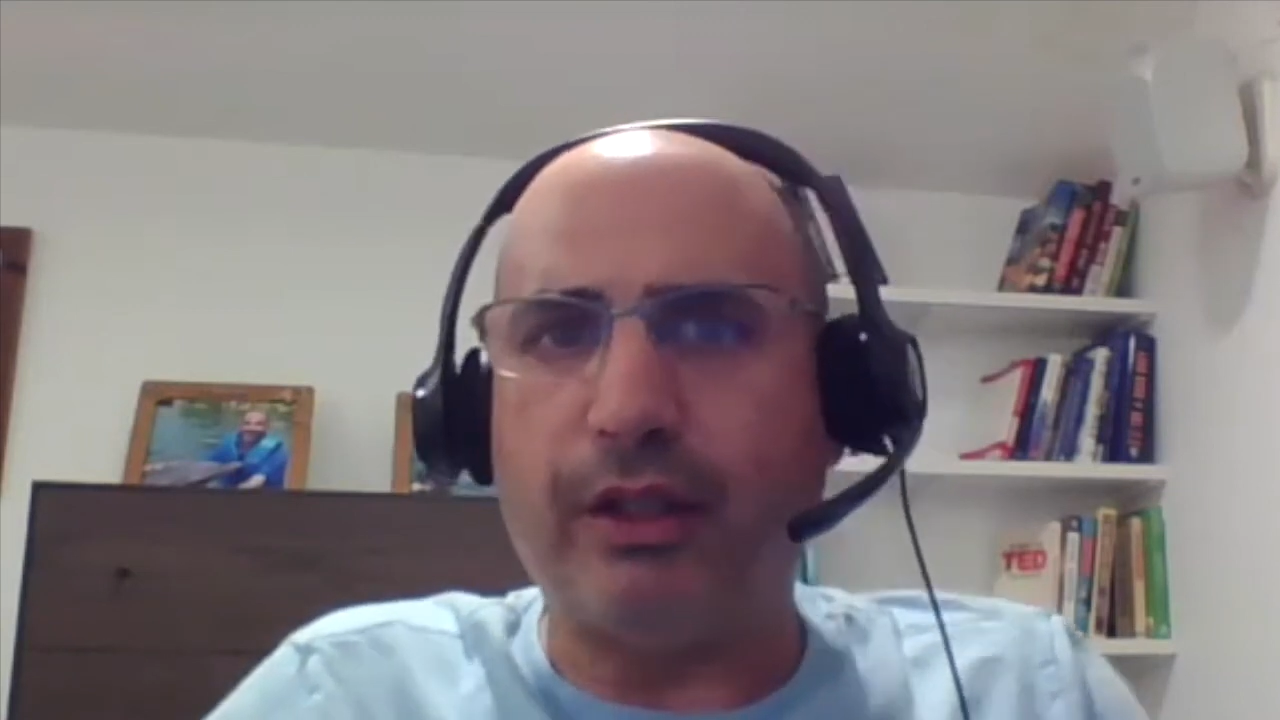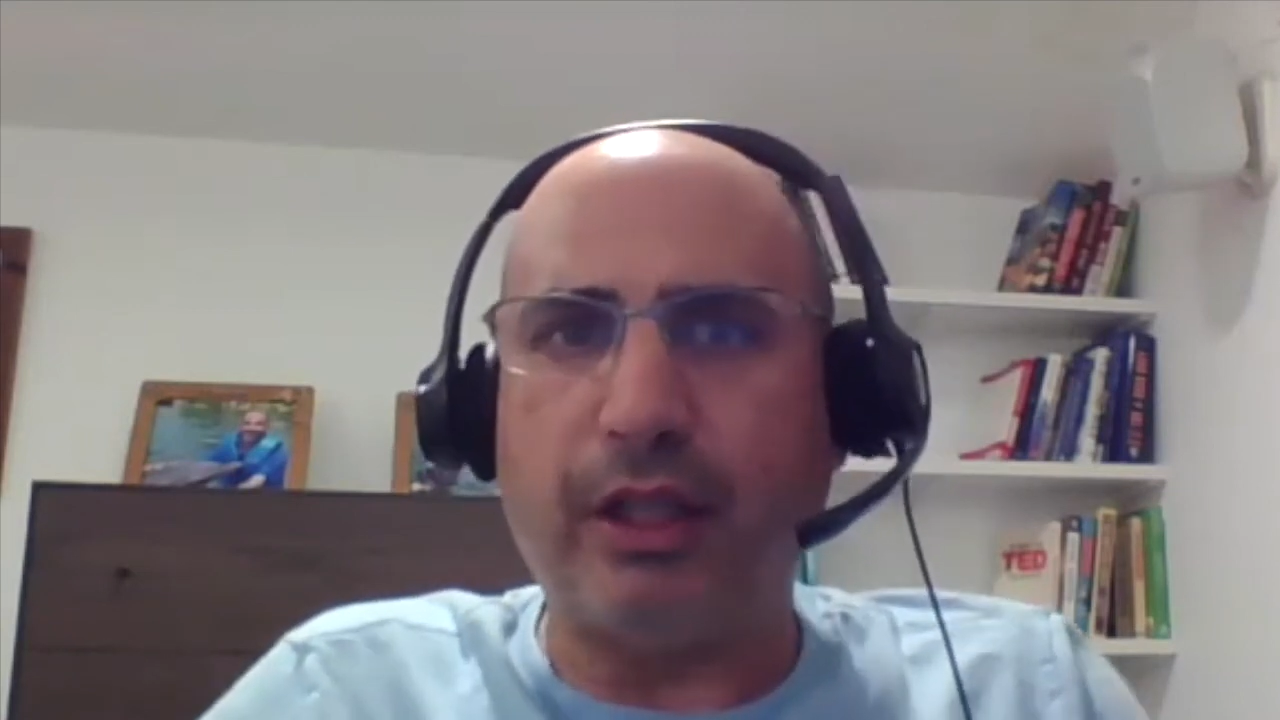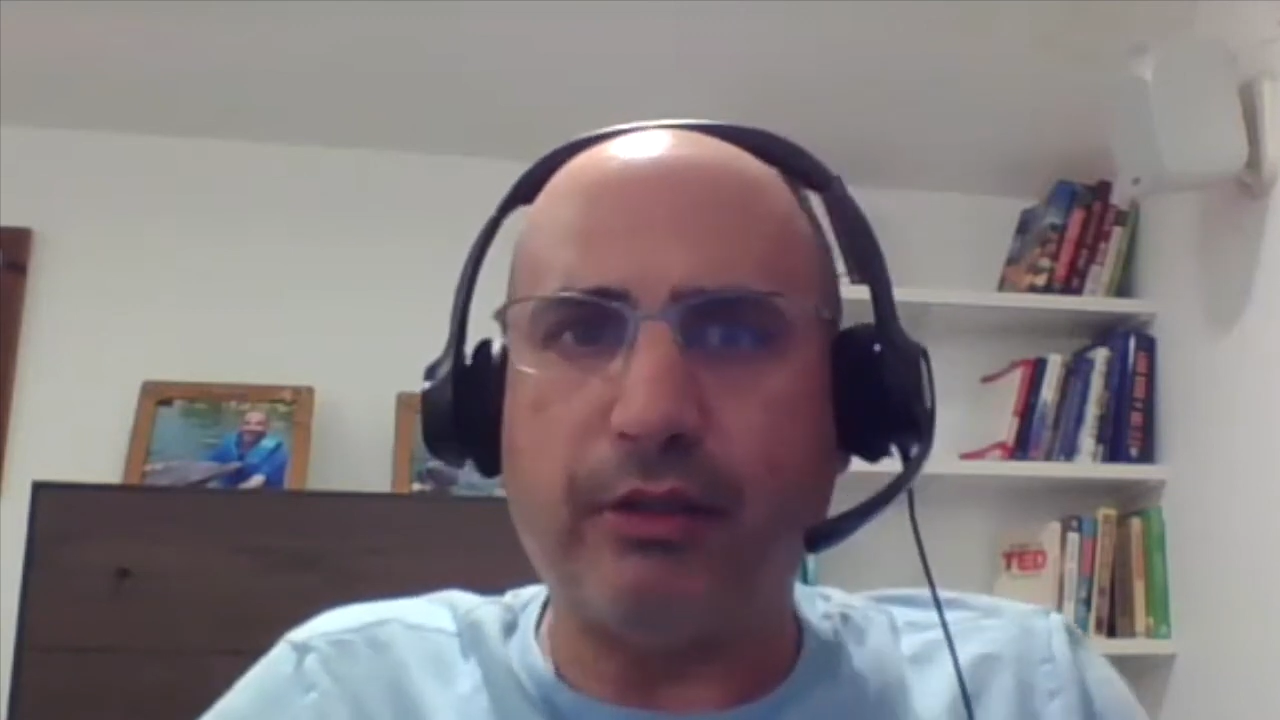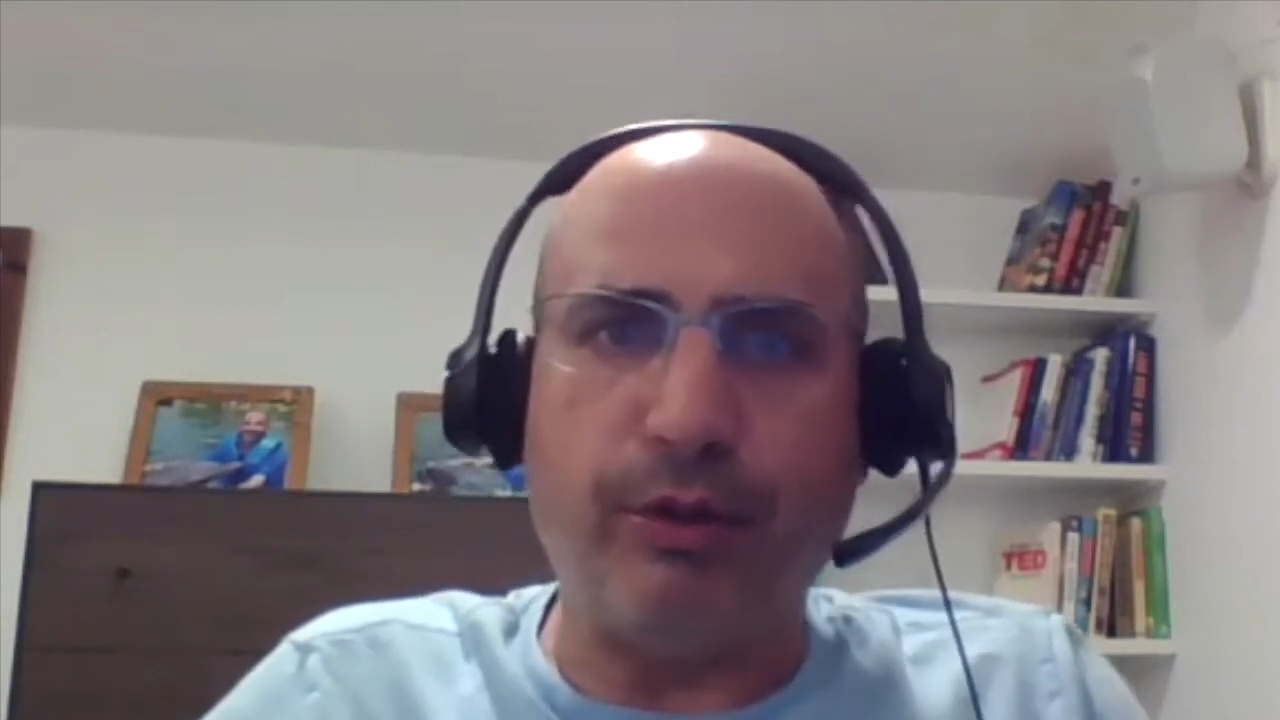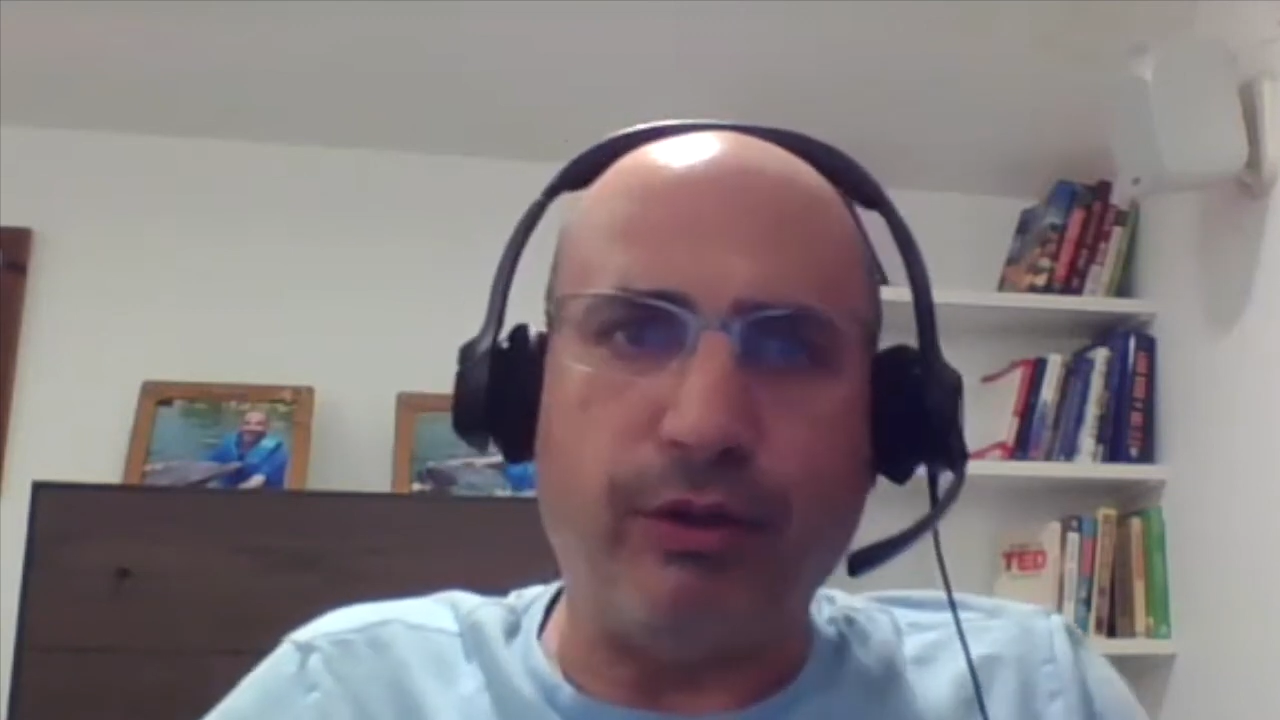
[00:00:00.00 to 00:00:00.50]

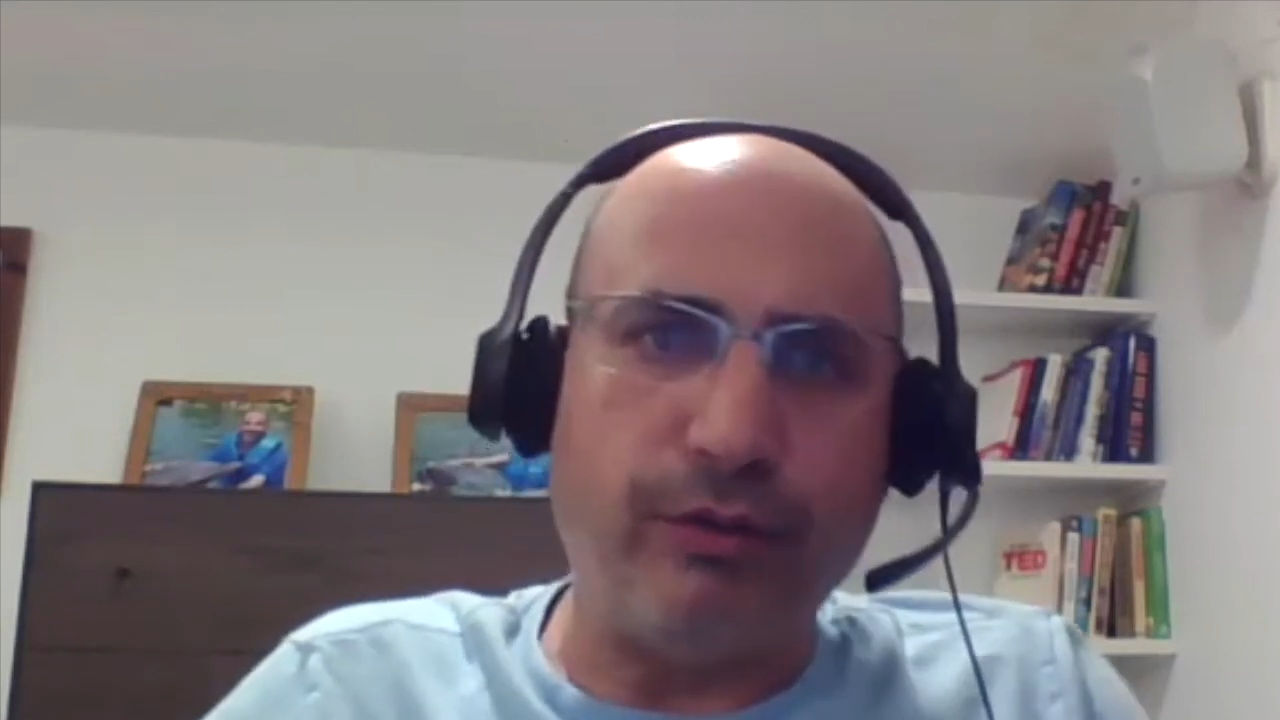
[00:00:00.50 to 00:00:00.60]
touch point